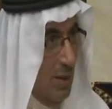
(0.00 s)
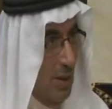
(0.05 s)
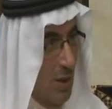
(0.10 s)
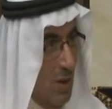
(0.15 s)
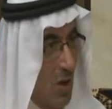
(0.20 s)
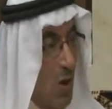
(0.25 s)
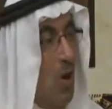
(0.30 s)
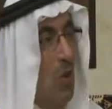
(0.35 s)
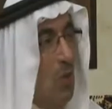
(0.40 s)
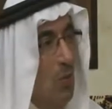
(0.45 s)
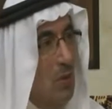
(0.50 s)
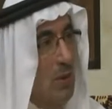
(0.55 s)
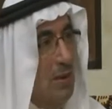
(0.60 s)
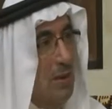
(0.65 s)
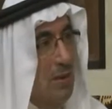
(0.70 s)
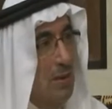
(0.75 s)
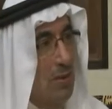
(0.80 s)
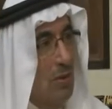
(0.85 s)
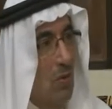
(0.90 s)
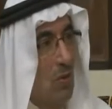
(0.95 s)

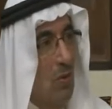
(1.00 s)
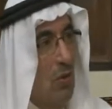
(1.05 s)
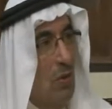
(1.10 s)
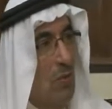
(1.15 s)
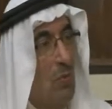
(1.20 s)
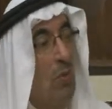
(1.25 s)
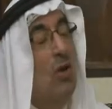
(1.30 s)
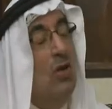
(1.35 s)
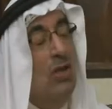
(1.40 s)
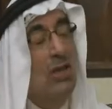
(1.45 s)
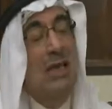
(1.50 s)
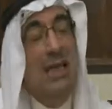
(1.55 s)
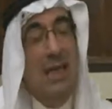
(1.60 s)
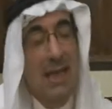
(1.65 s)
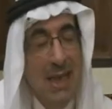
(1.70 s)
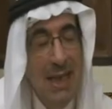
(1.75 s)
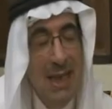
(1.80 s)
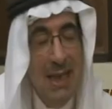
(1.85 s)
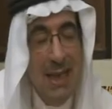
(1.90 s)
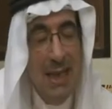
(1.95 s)
always or
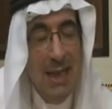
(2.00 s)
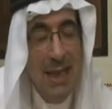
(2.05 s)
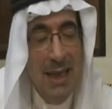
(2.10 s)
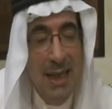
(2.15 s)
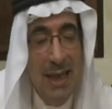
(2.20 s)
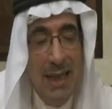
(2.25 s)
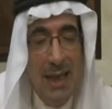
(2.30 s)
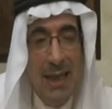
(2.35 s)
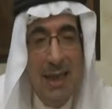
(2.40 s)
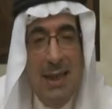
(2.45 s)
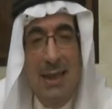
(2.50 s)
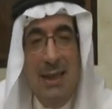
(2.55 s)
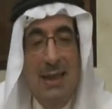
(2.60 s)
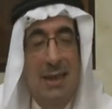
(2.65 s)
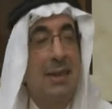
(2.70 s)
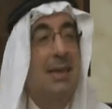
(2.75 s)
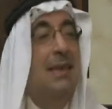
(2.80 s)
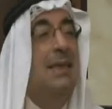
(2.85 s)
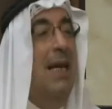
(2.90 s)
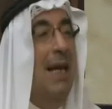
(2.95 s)
mostly, is
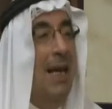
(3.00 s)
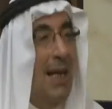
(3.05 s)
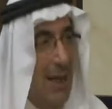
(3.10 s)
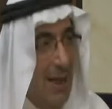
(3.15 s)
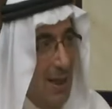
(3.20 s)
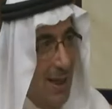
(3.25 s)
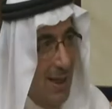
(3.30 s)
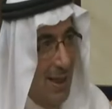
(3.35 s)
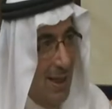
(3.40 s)
still.